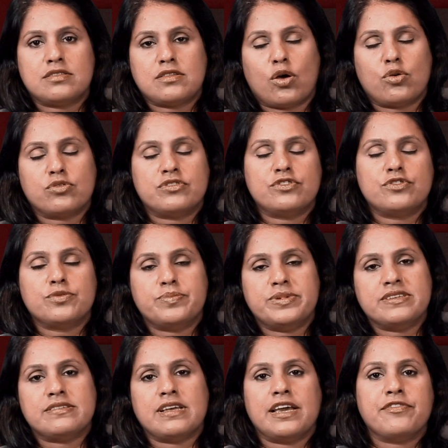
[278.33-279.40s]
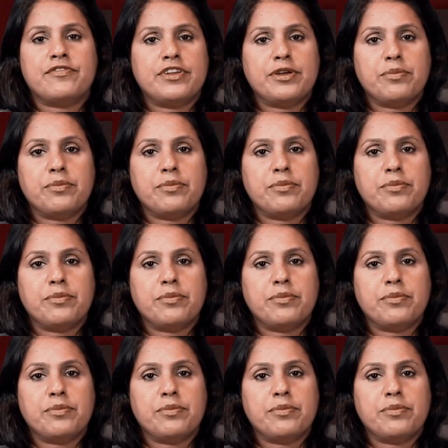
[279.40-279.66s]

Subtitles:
1,000 rupees every